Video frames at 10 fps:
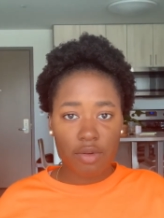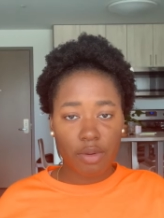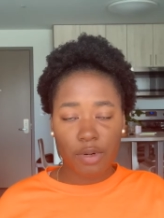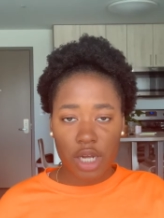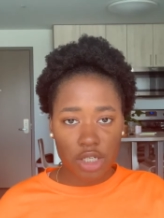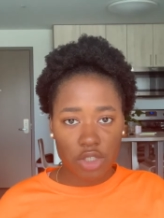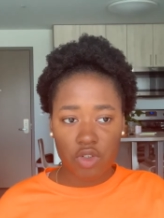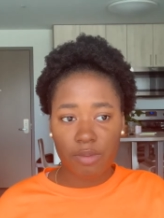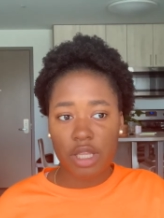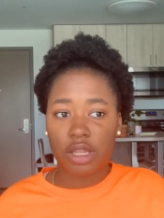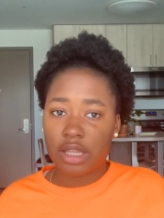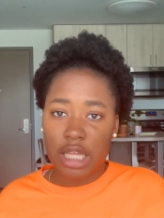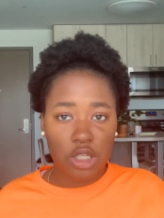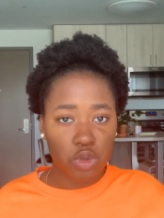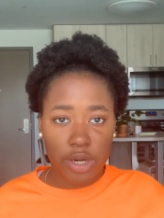repercussions from it,
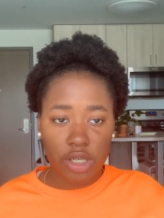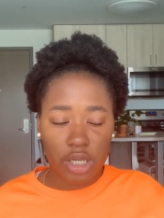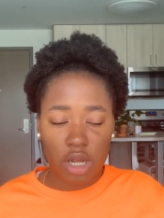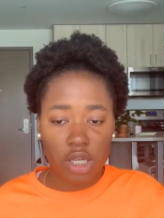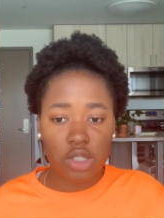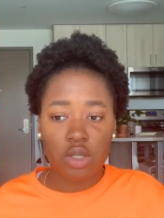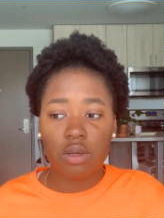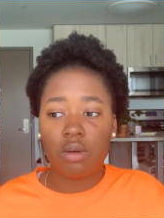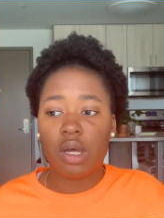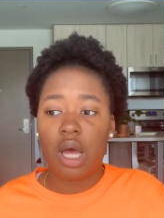they joined in on it too.